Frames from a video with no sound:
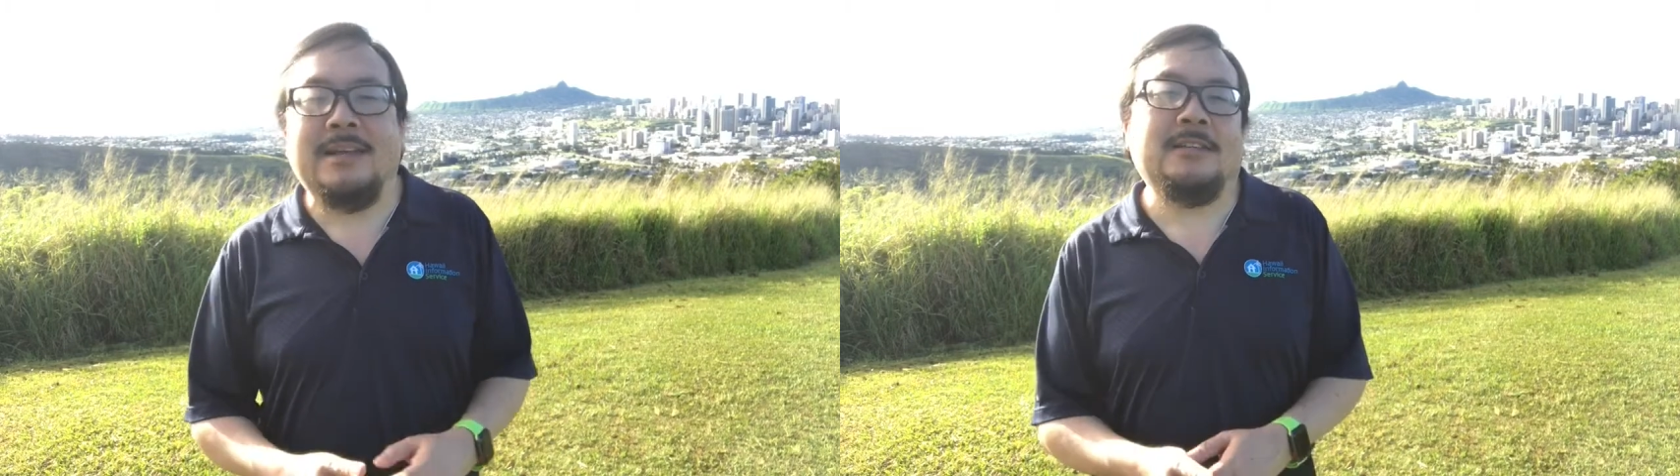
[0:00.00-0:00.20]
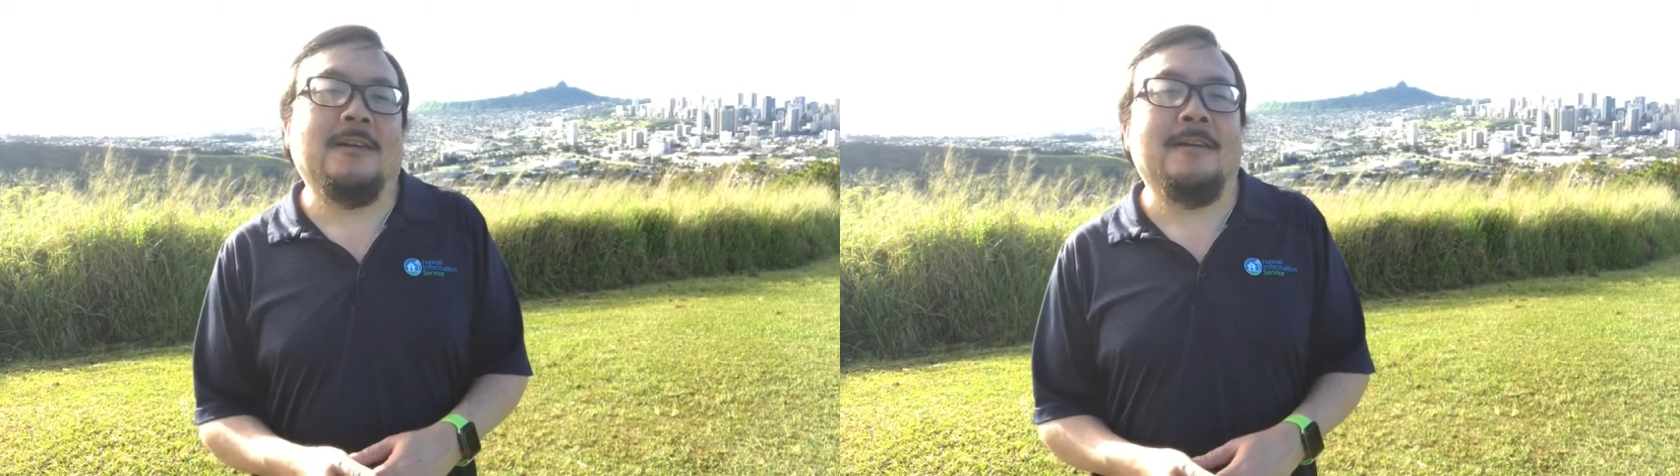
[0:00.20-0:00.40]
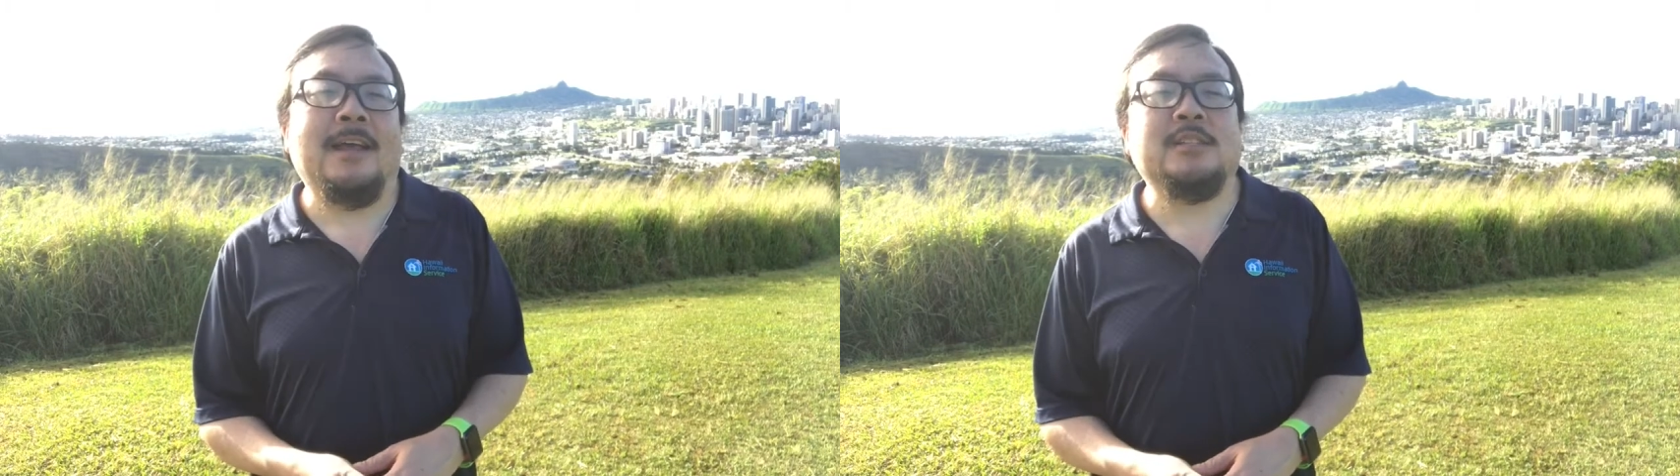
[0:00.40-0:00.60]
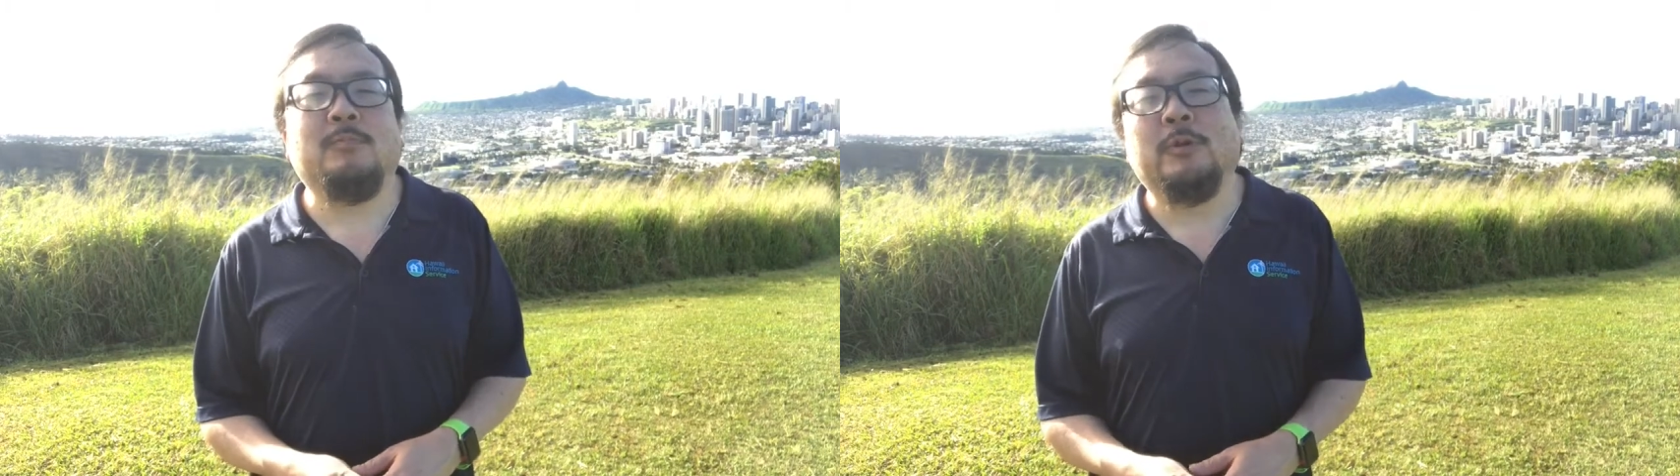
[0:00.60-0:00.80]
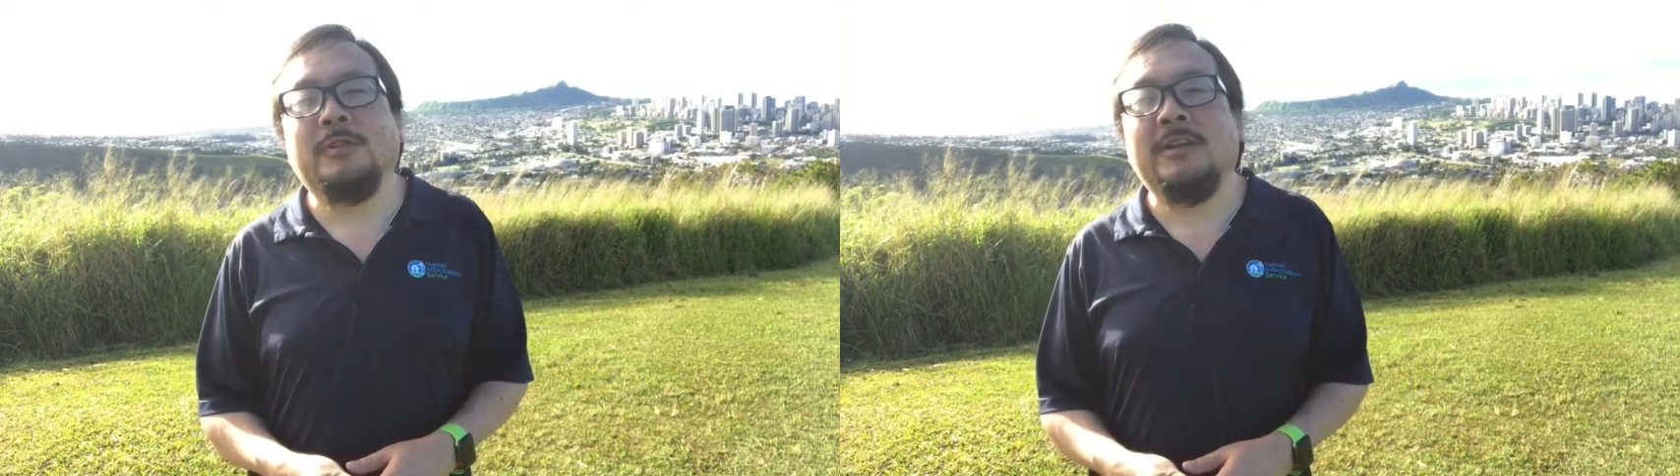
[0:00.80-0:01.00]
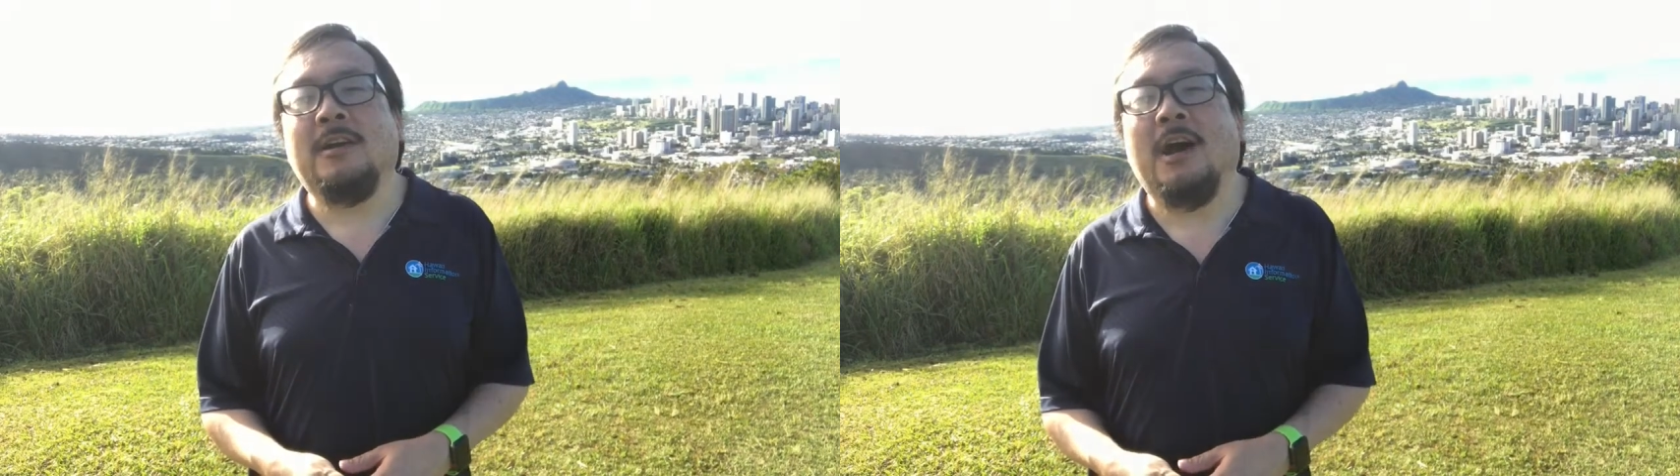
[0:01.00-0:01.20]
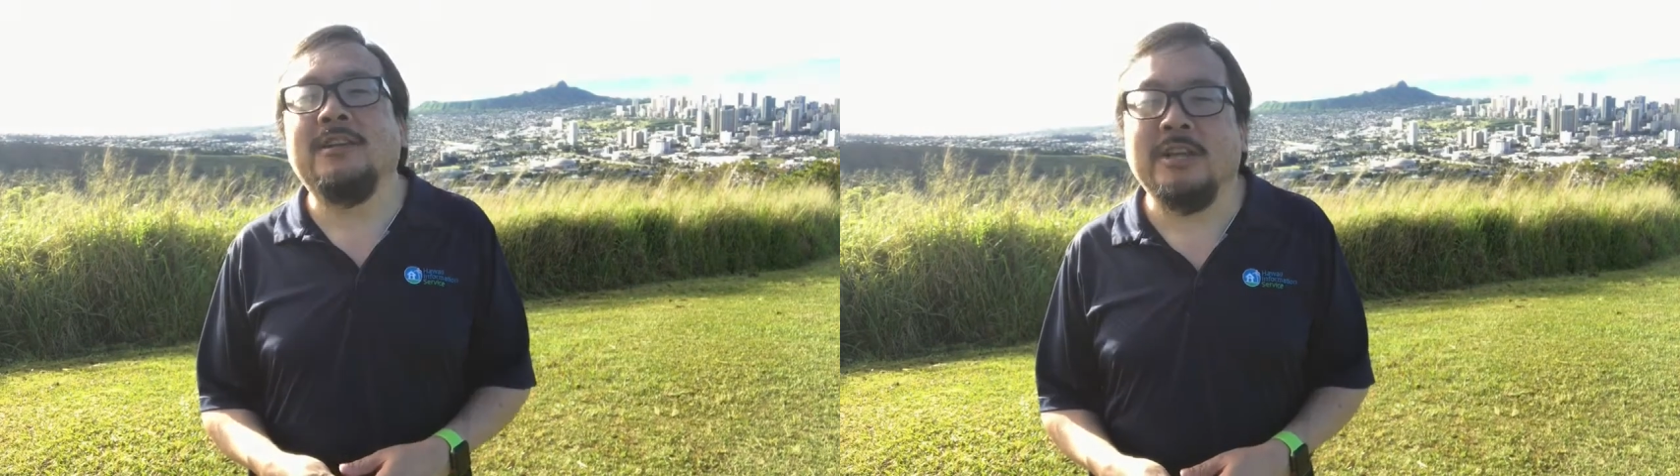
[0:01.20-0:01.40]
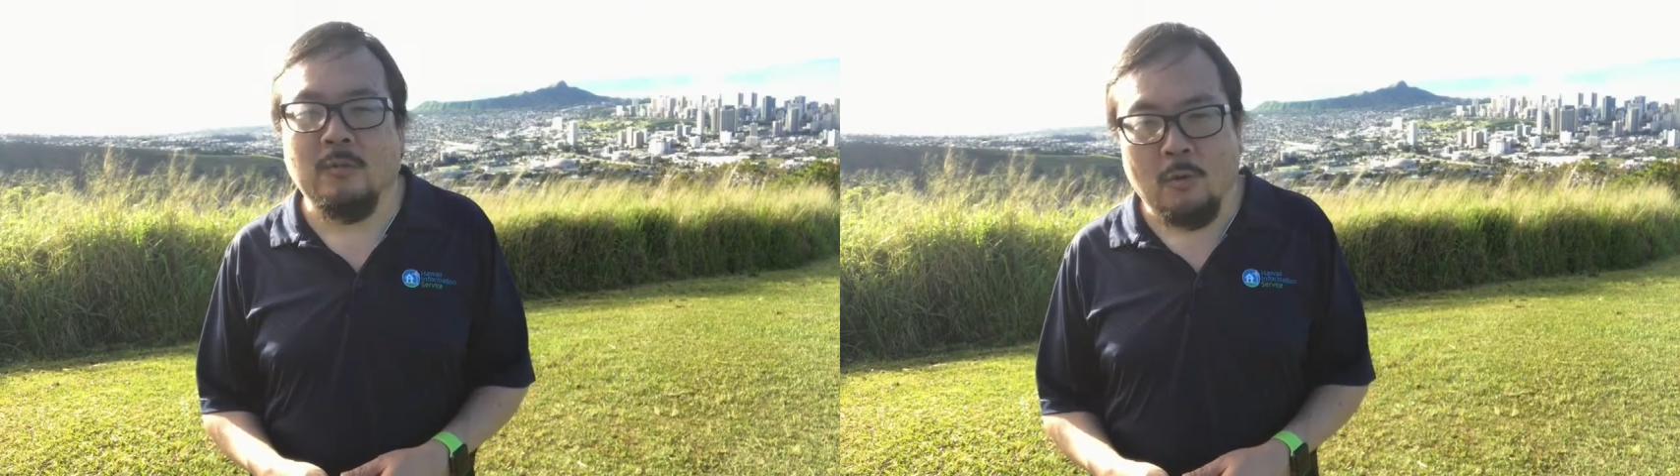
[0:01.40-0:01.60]
Mastodon has built-in
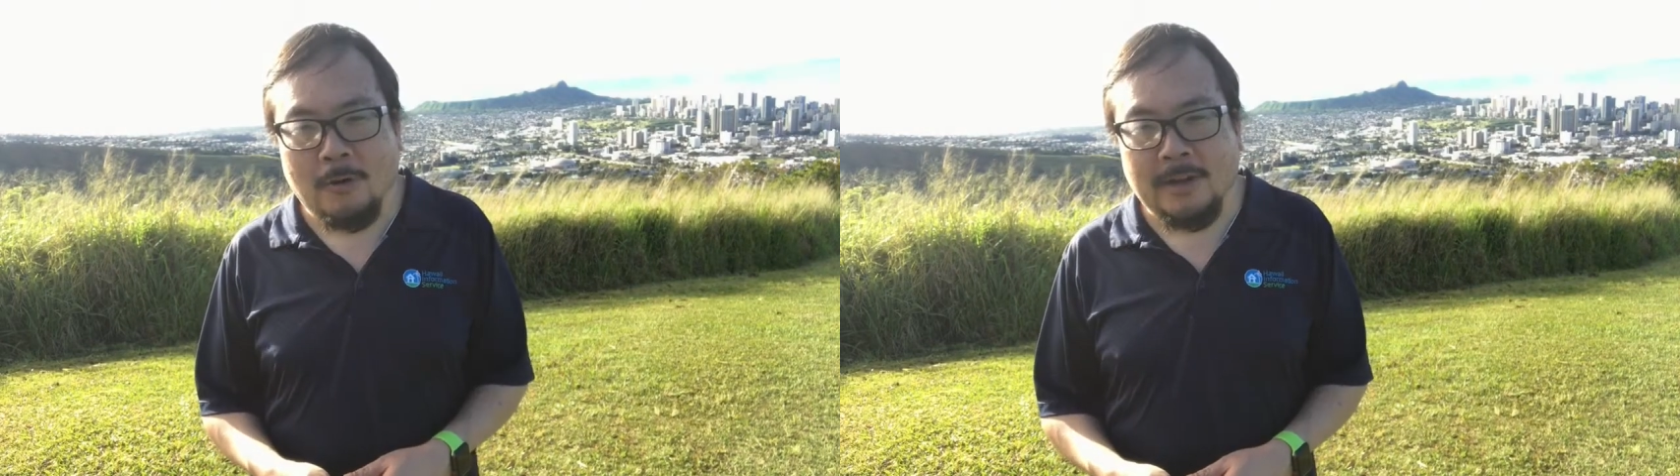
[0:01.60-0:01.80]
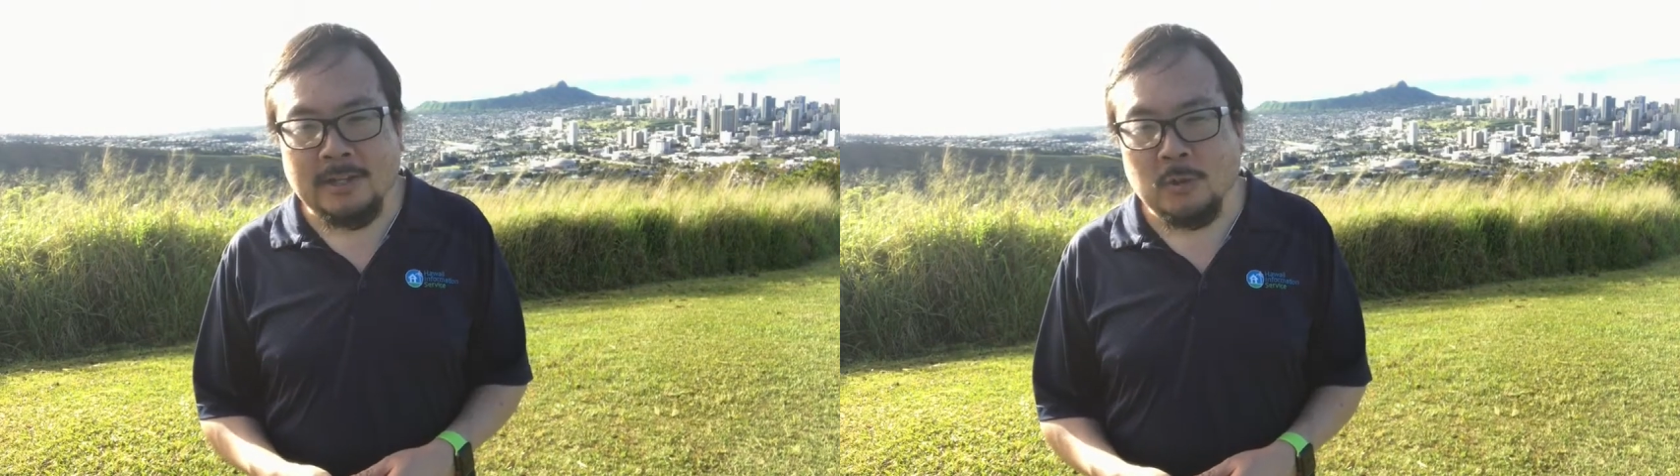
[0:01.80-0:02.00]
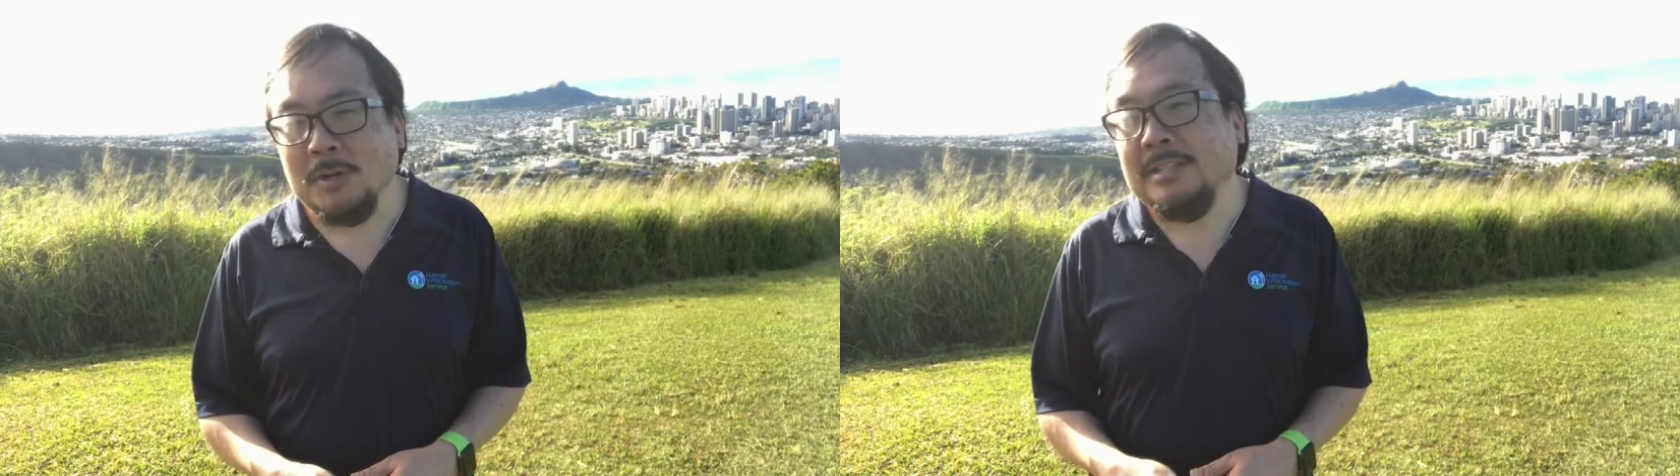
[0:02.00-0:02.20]
content warnings,